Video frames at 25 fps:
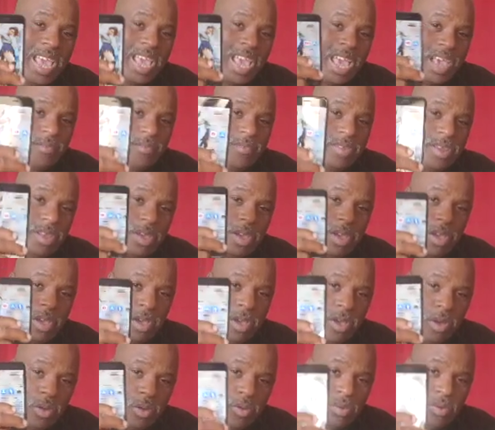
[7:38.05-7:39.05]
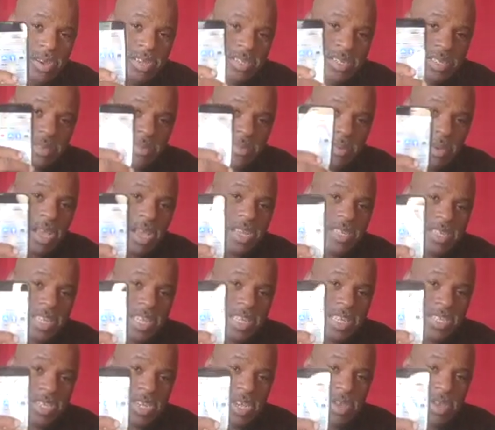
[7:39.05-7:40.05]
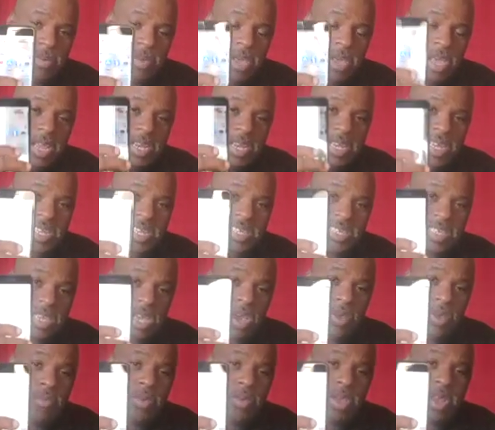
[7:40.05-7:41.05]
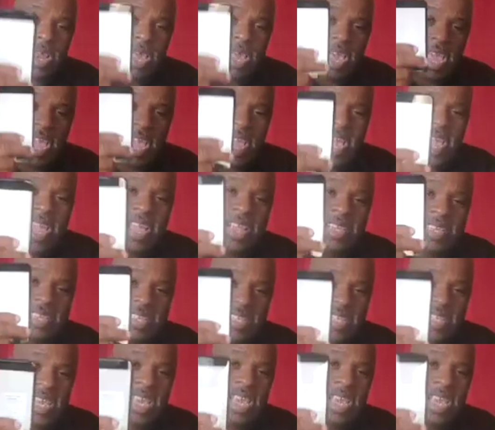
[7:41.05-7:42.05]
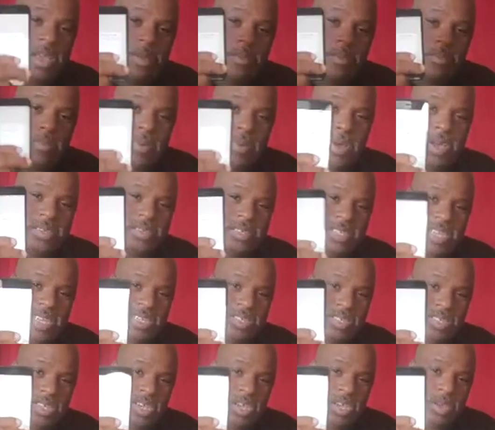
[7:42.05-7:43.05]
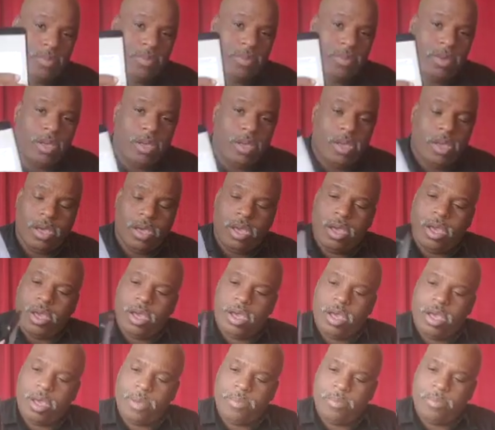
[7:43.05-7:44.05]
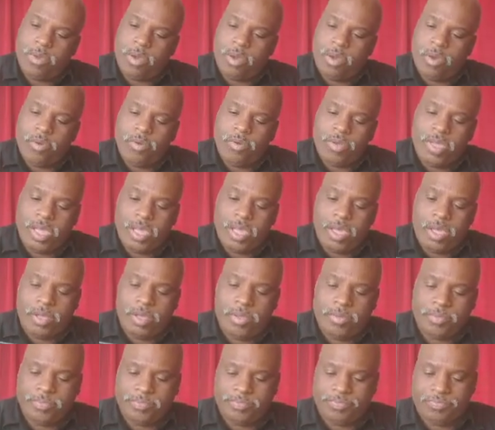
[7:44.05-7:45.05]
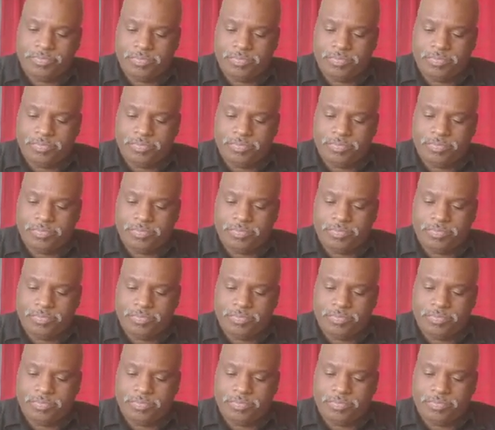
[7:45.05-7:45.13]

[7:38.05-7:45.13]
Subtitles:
This have the oldest processor chip. This comes with the A10 processor chip on here.